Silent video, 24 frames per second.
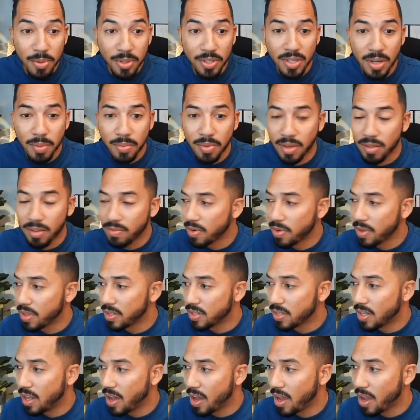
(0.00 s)
or something for
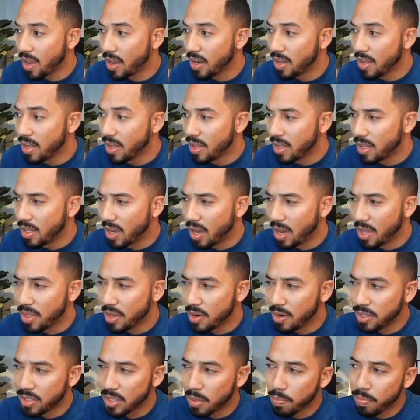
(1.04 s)
this client.
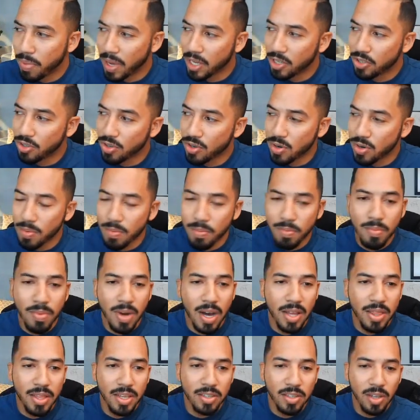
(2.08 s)
There is a bedroom
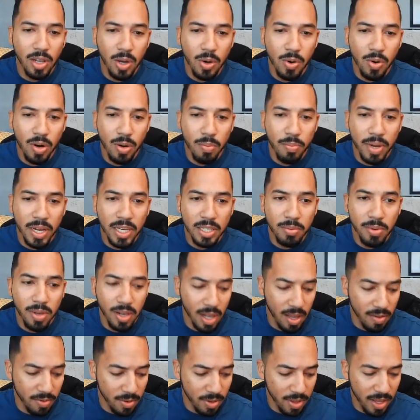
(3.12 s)
on this lower basement
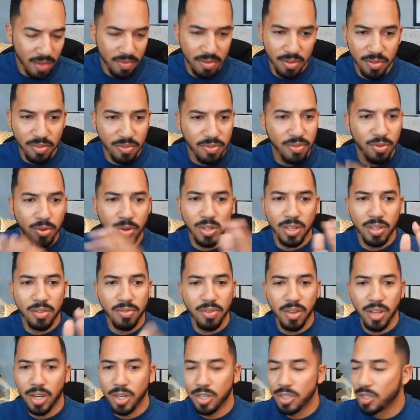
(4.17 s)
level. They have it fully
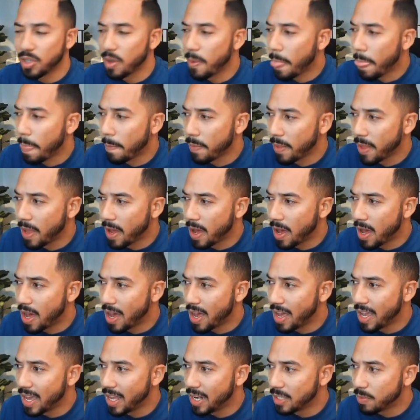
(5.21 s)
finished,
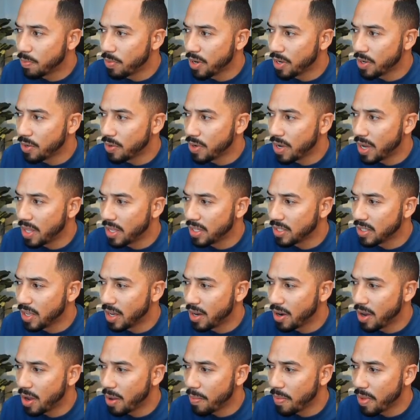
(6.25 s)
and it's pretty cool how they set
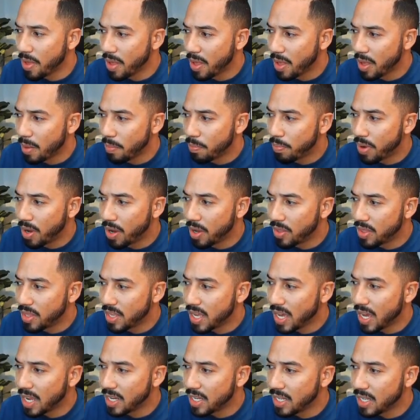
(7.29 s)
it up. But
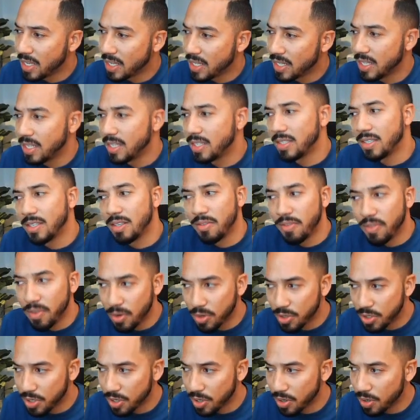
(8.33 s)
the idea is in the
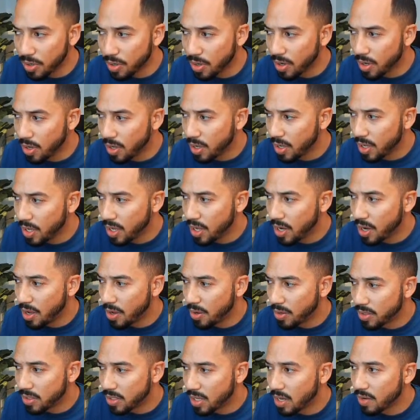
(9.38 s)
future,
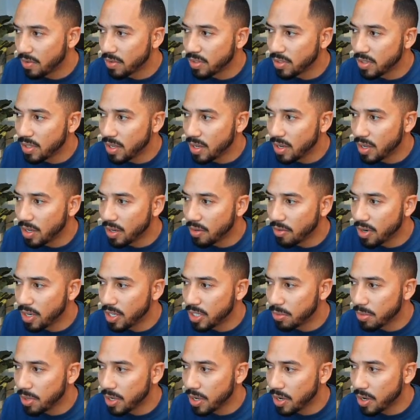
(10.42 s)
instead of seating
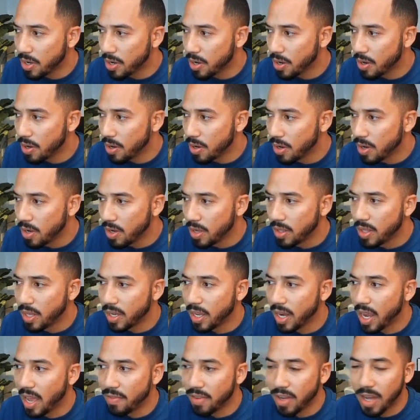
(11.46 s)
arrangement here, they
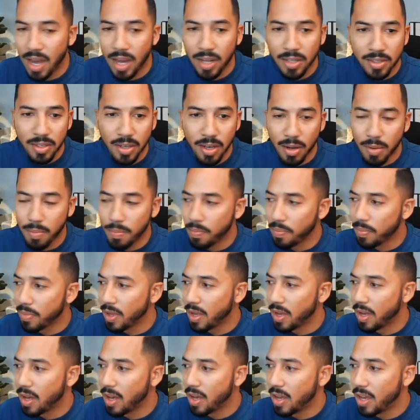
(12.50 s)
could have a hot tub,
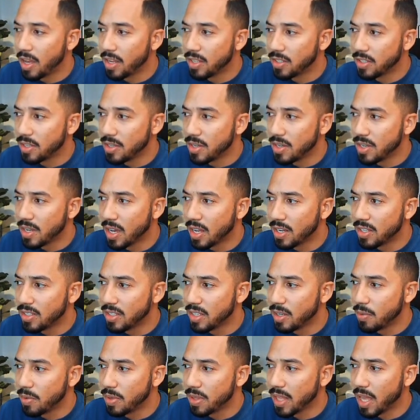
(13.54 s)
and so you can kind of
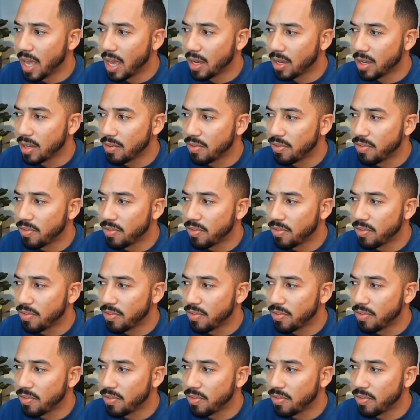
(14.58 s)
see what that could